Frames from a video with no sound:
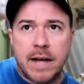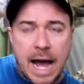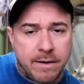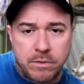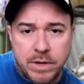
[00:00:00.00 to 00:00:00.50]

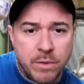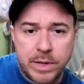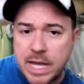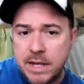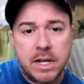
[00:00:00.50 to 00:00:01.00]
I don't know, a
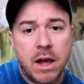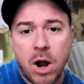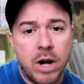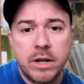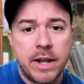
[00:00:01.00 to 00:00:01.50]

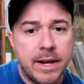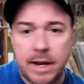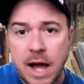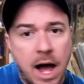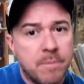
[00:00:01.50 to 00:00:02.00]
kindergarten, and
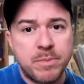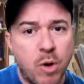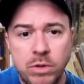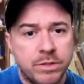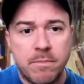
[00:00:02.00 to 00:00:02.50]
the cops
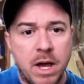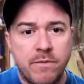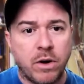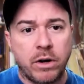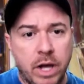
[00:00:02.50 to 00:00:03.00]
pulls him
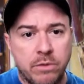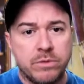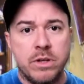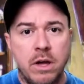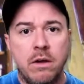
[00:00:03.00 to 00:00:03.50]
over and
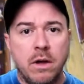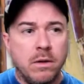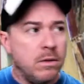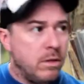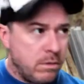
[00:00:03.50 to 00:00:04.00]
goes,
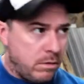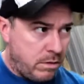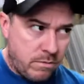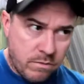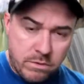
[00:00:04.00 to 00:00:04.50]

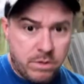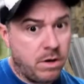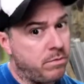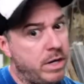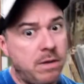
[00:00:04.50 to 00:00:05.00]
"You
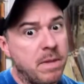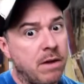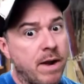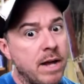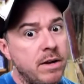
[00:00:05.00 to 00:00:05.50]
don't need to be
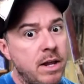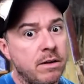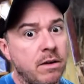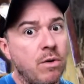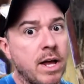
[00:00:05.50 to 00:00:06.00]
around here,
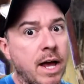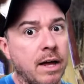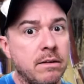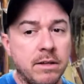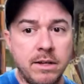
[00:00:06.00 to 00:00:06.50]
your
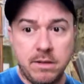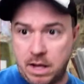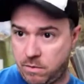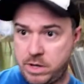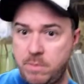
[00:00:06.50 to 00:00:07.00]
kind." And he's
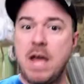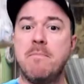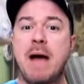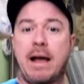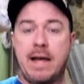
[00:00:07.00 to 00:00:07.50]
like, "What do you mean,
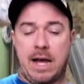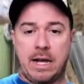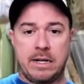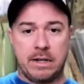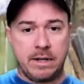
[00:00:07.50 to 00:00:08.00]
my kind?"
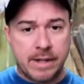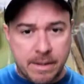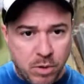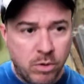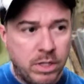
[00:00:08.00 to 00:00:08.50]
And they
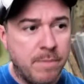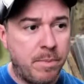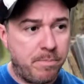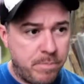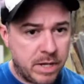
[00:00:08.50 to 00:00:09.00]
pull up
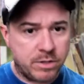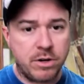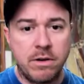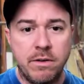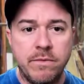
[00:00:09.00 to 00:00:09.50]
a
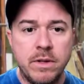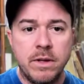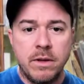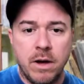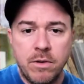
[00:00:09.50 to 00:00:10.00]
picture of
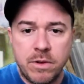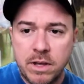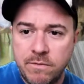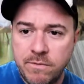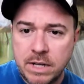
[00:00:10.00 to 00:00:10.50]
other
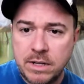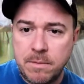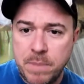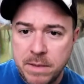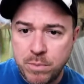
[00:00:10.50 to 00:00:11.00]

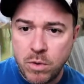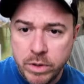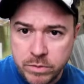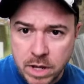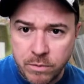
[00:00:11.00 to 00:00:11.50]
convicted people
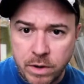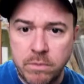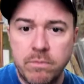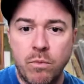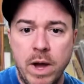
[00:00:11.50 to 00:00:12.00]
who's on a
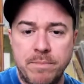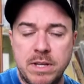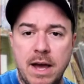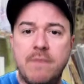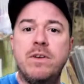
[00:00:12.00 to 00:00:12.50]

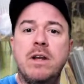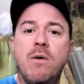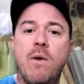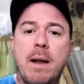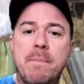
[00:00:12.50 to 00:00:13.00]
website, if you
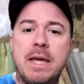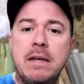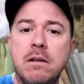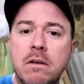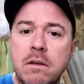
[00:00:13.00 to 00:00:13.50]
know what I mean,